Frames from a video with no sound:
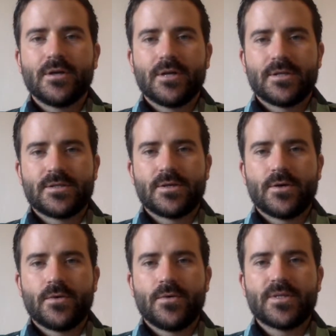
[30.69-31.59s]
And
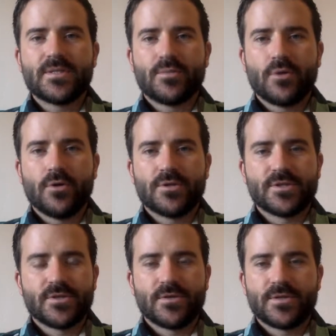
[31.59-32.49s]
so this approach is
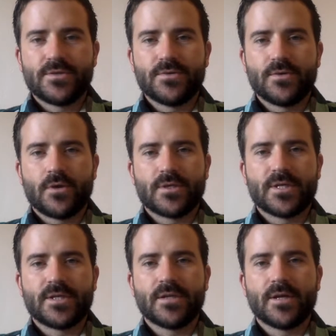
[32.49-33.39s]
going to
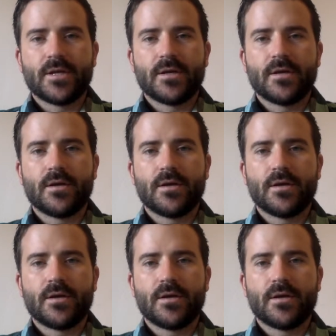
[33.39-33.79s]
articulate